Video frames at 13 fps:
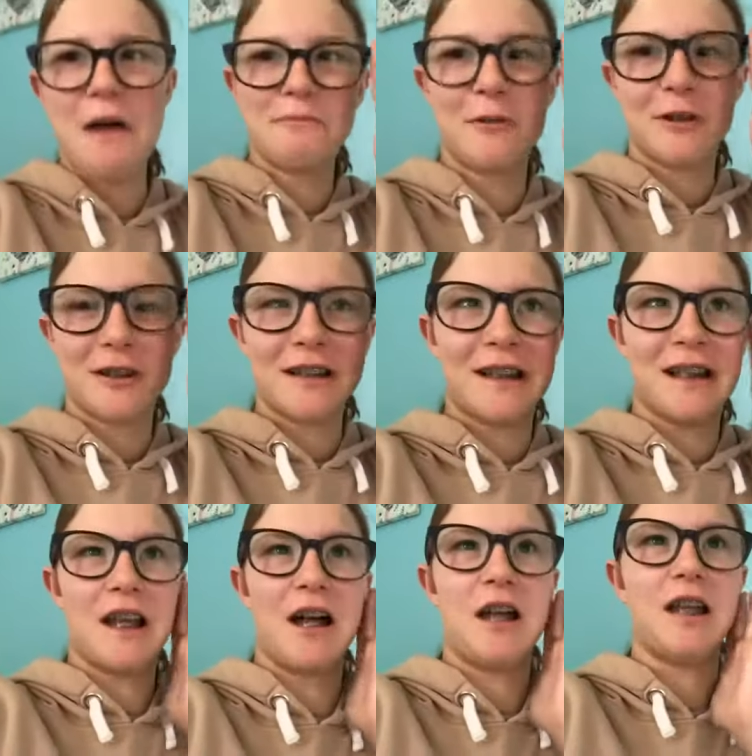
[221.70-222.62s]
I'm not gonna
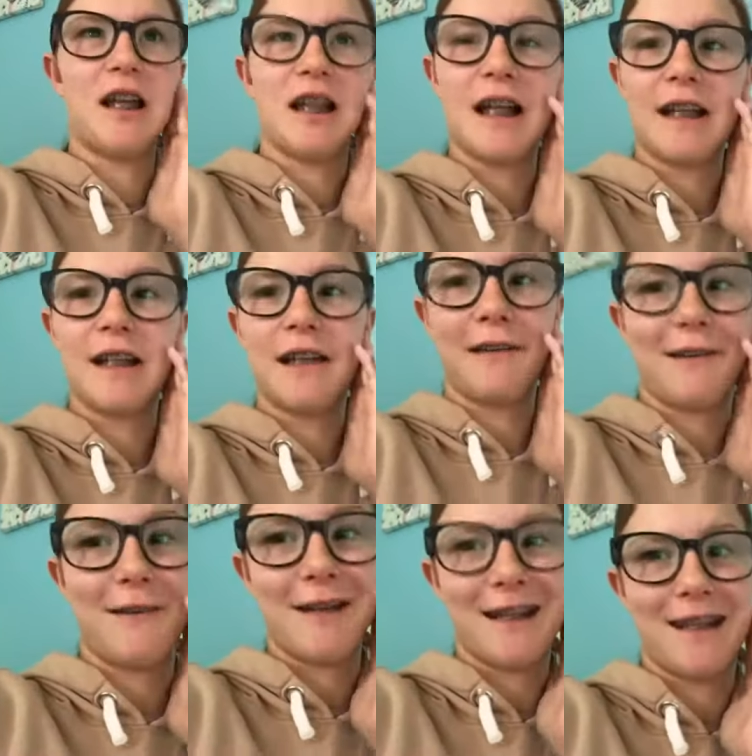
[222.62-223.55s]
like I didn't
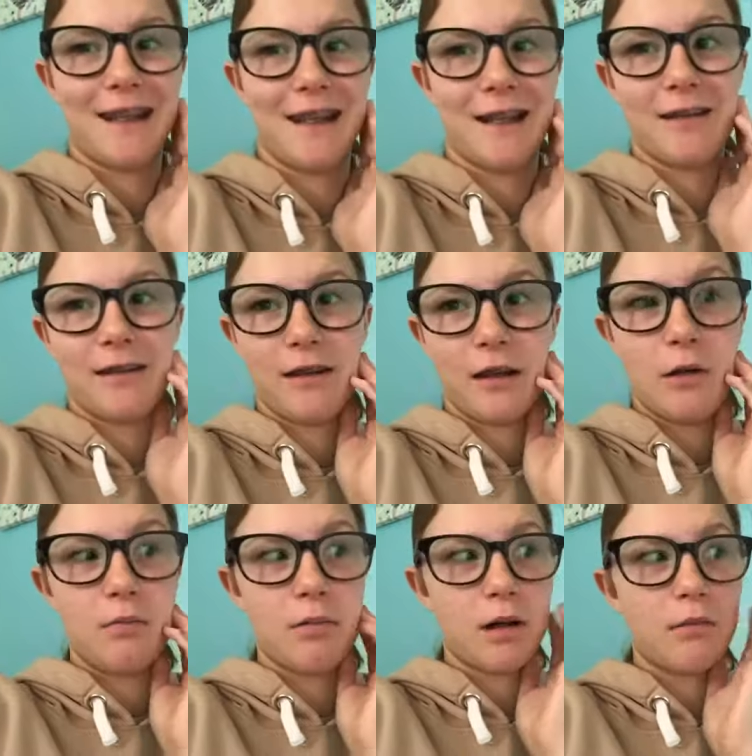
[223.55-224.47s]
do anything
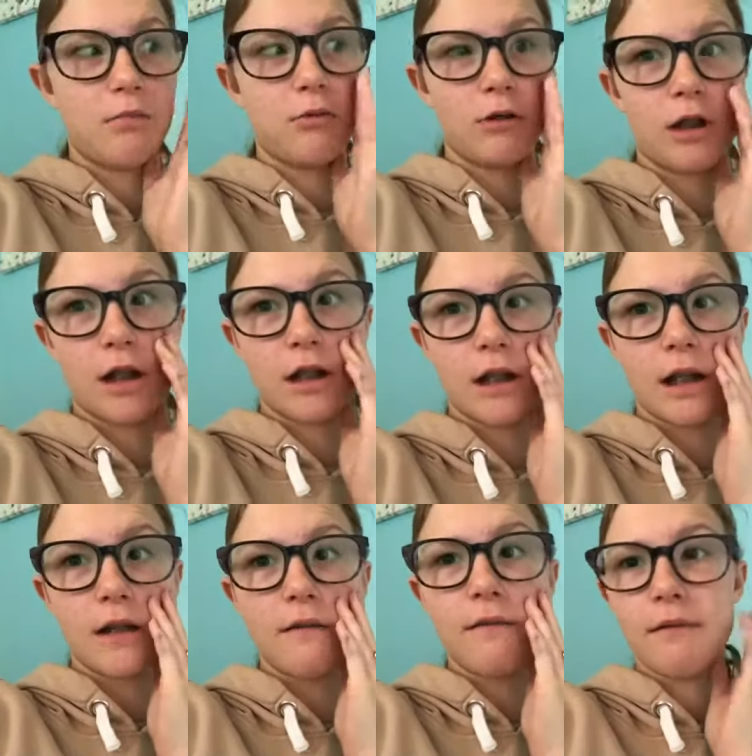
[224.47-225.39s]
super
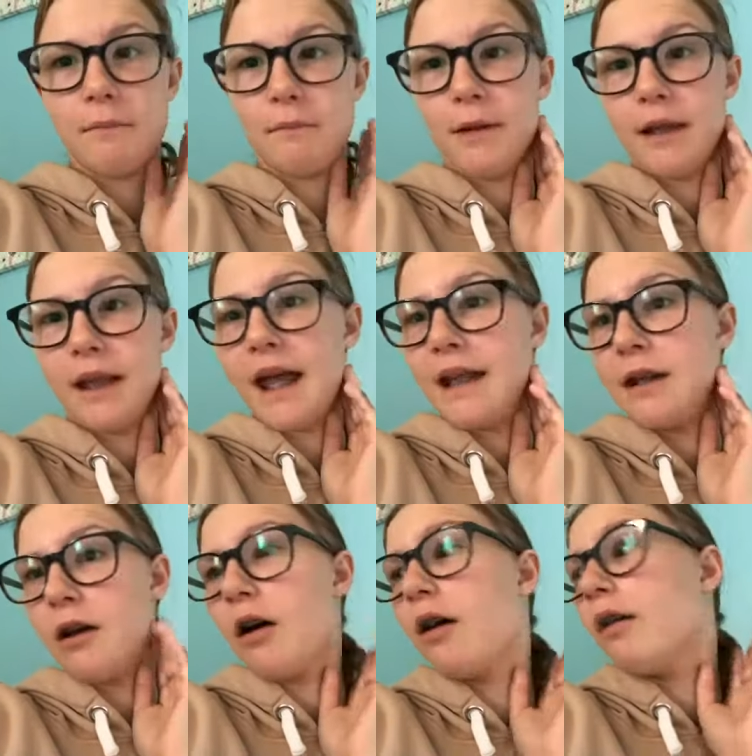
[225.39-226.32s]
productive but then
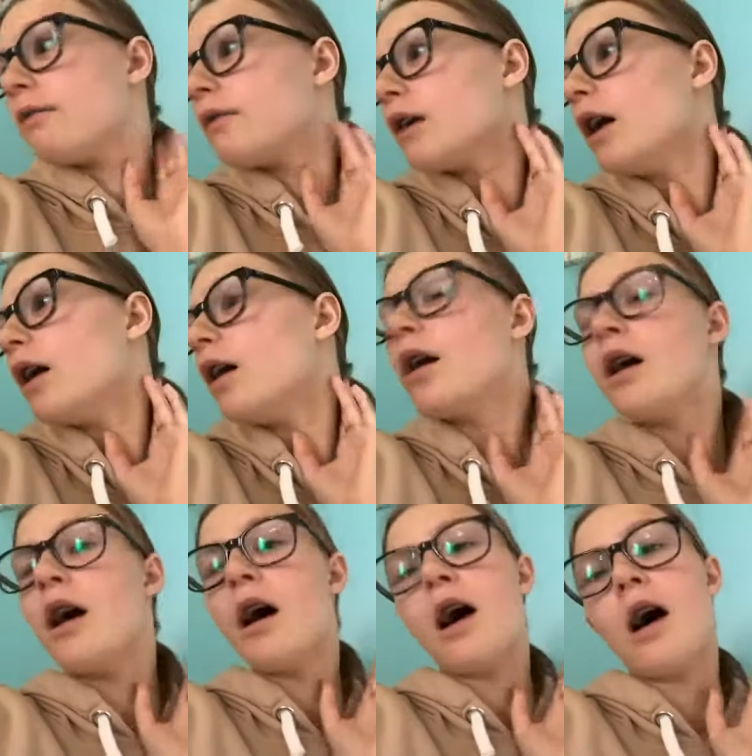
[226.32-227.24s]
after
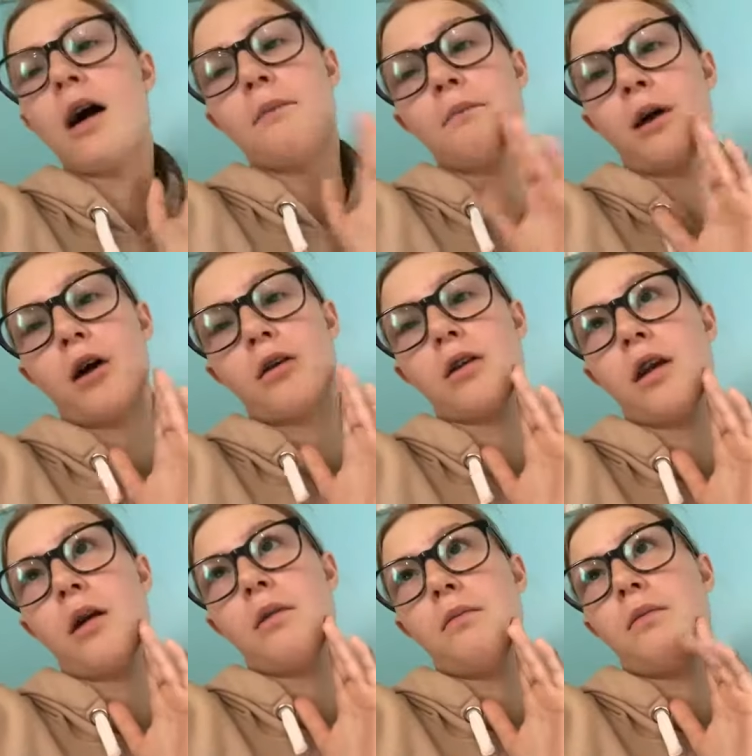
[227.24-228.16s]
I mark
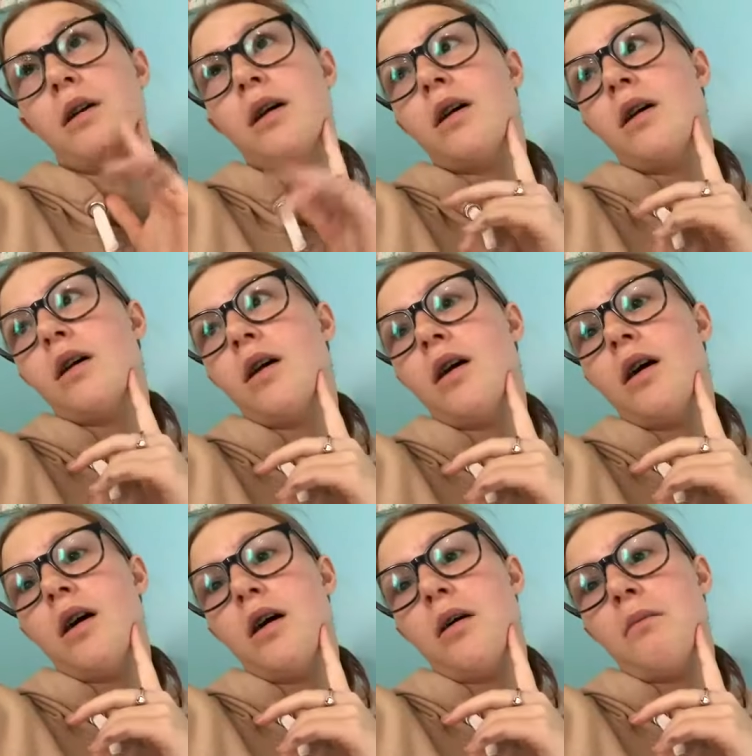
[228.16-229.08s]
them
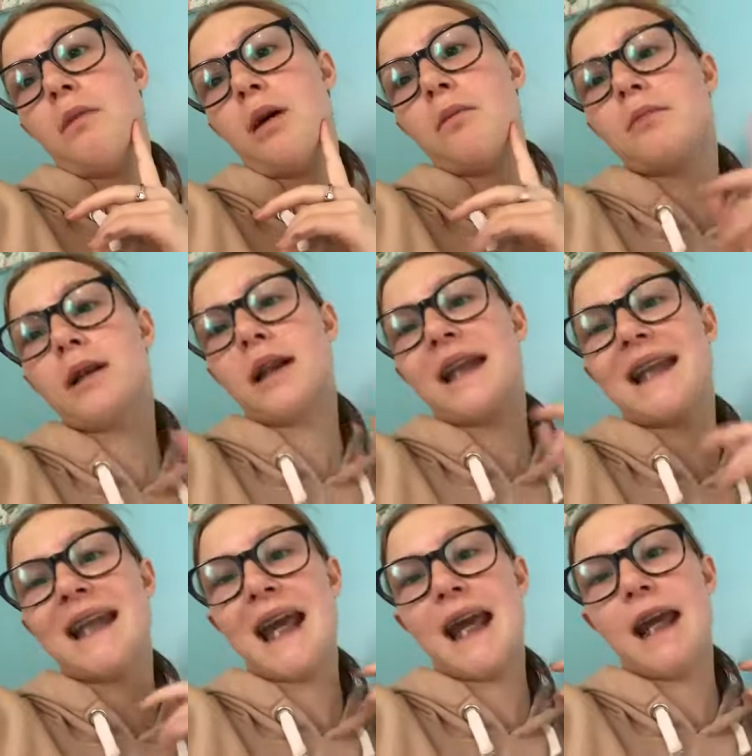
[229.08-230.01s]
um, I'm gonna
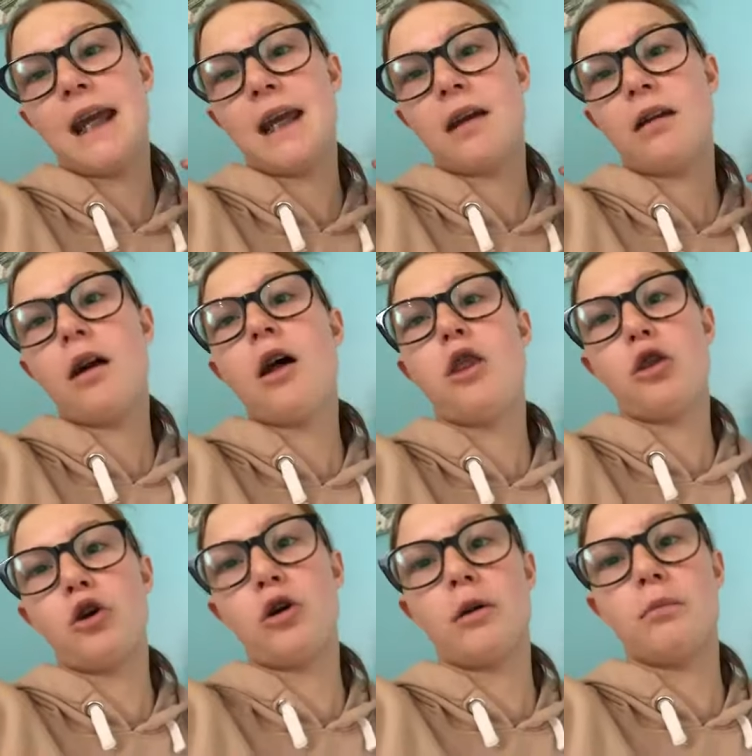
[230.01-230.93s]
take a
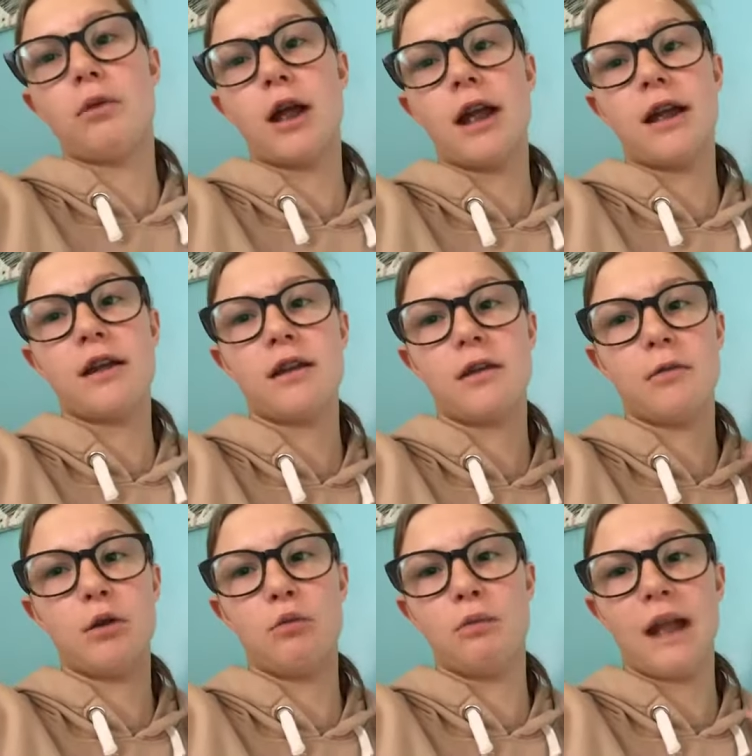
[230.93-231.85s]
longer break so I
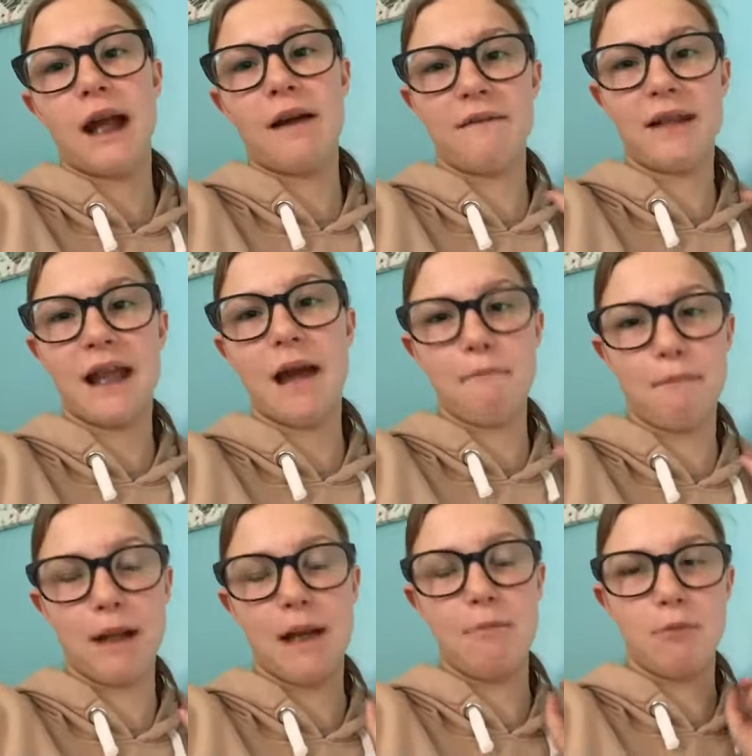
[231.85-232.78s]
normally have a 10
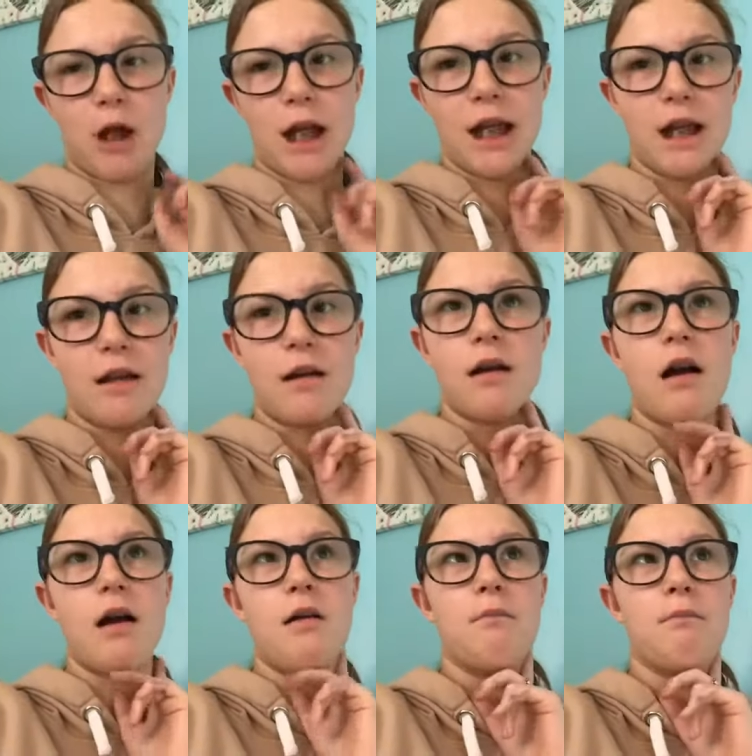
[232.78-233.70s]
minute break
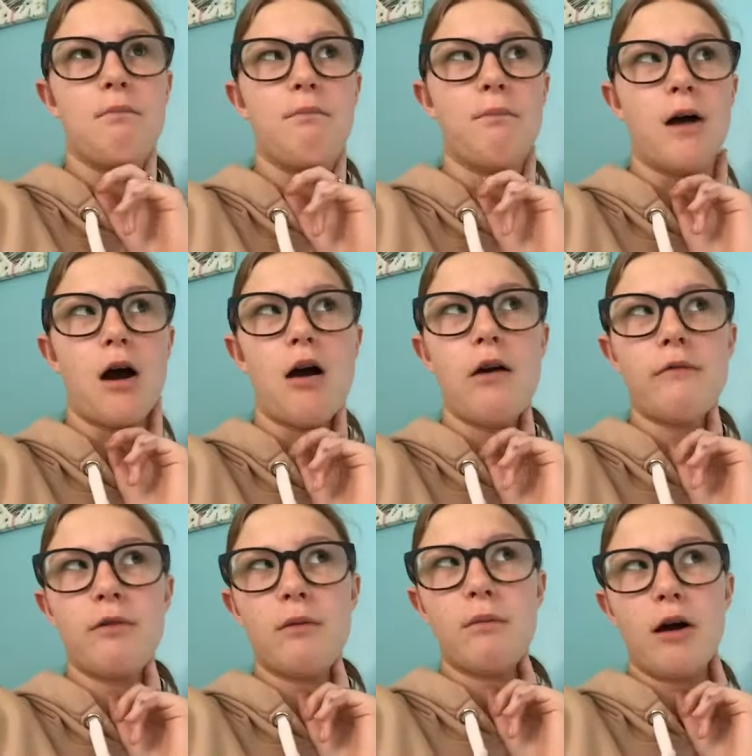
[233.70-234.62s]
um, but
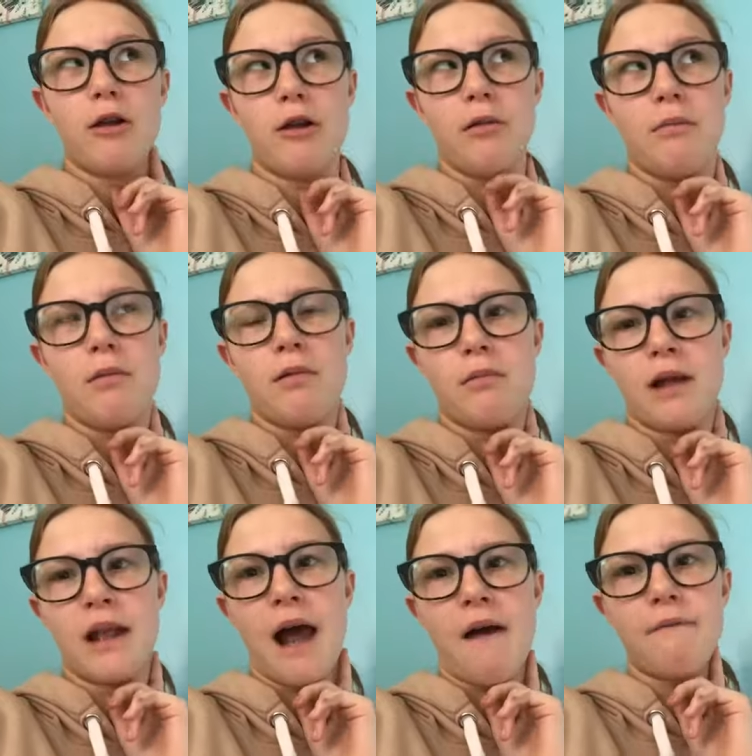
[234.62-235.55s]
after mark them, um, I'm
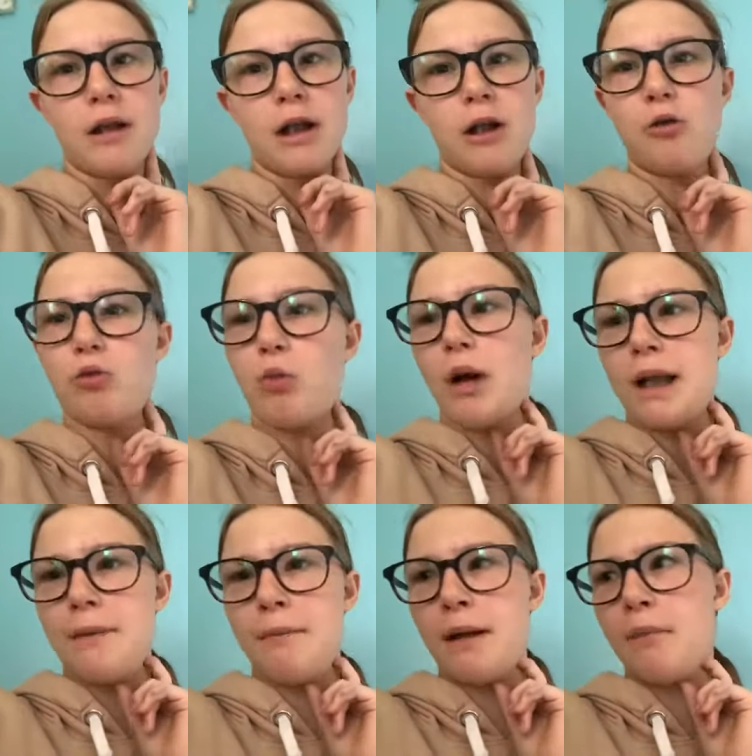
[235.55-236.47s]
gonna have like a 20
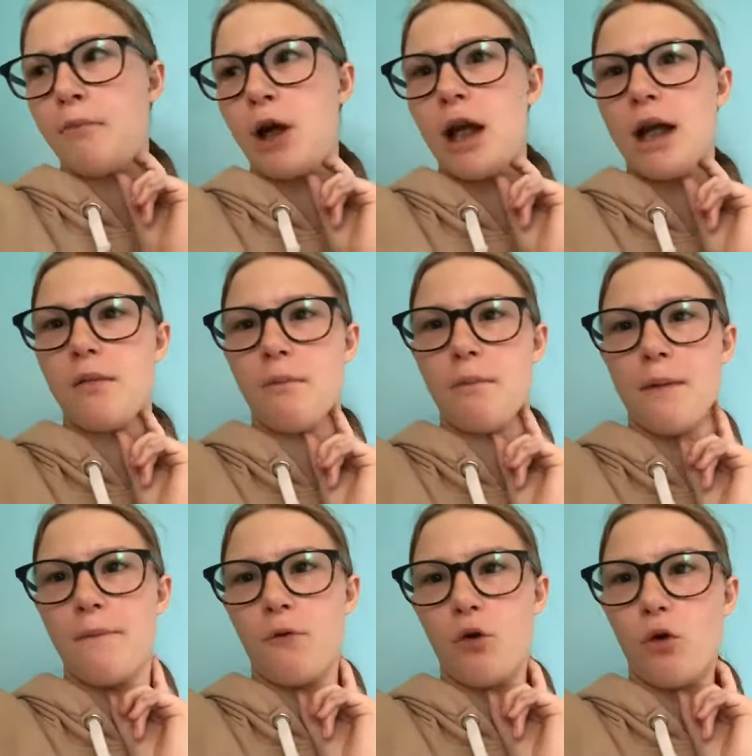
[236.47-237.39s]
minute break
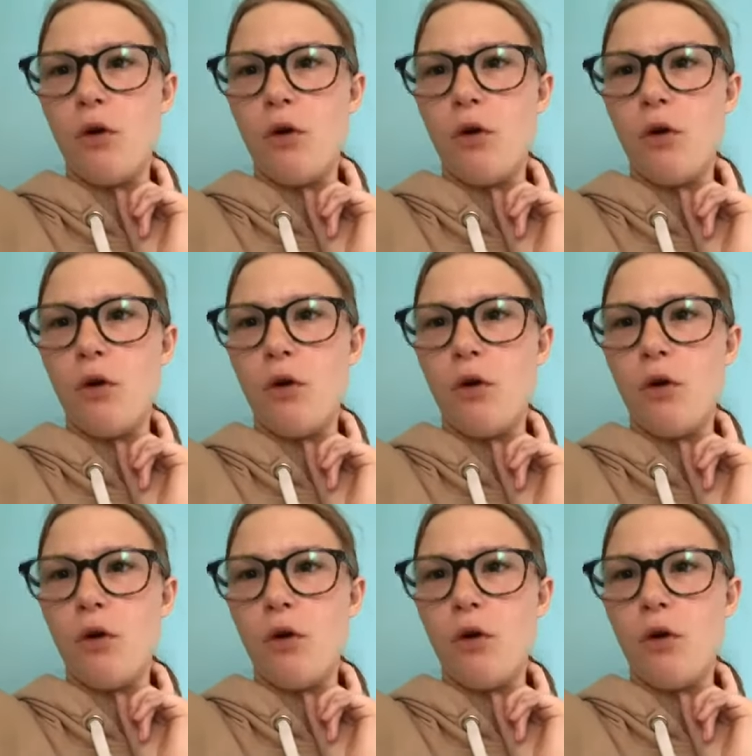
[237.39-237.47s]
before